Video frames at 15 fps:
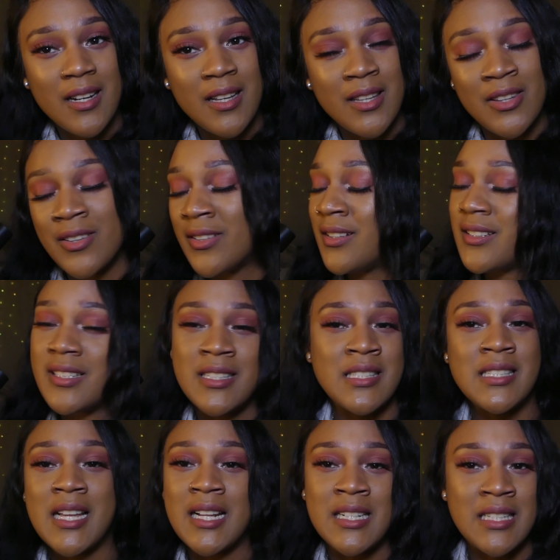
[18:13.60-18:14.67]

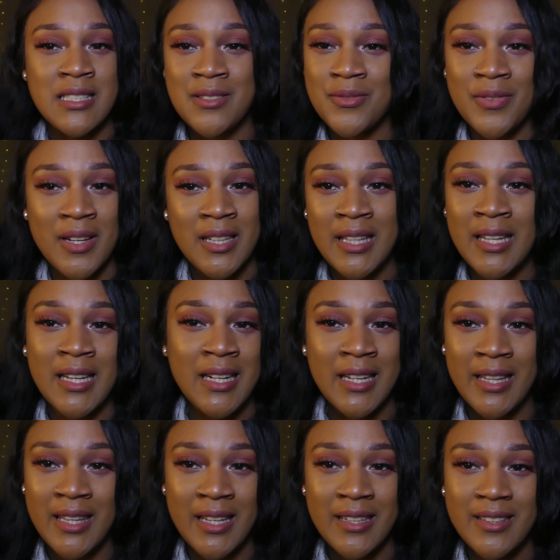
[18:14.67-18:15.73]
it's not disinfecting
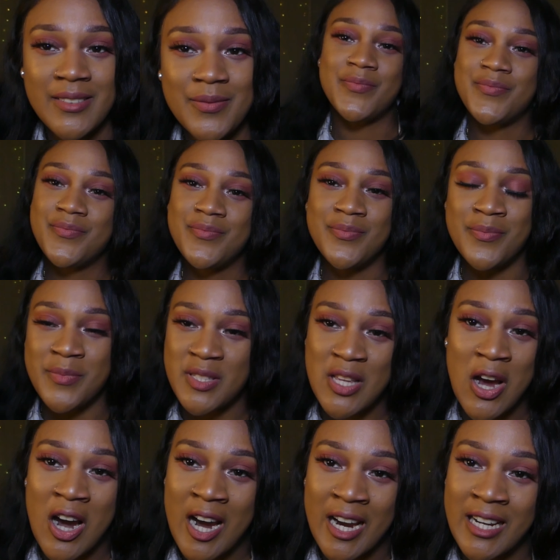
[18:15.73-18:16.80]
anything. I'm
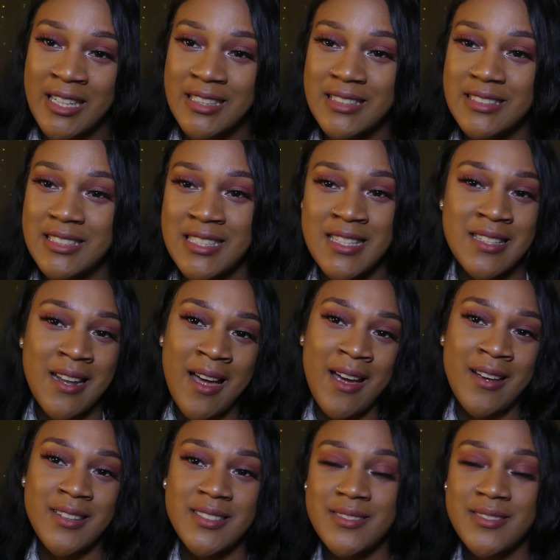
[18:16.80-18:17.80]
sorry, it's not.